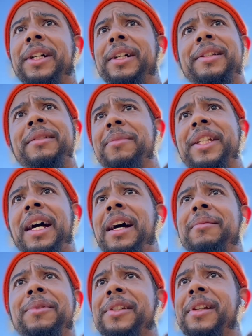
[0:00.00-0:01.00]
because
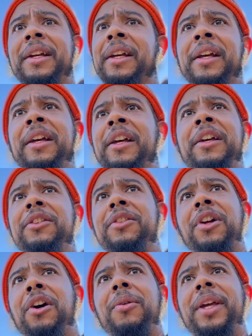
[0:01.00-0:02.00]
sometimes,
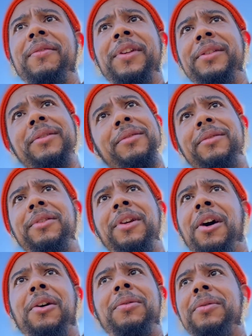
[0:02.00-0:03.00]
you know, even,
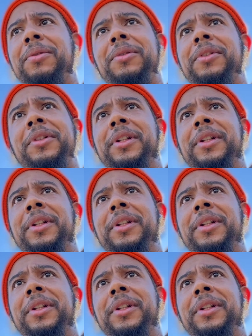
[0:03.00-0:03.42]
you know,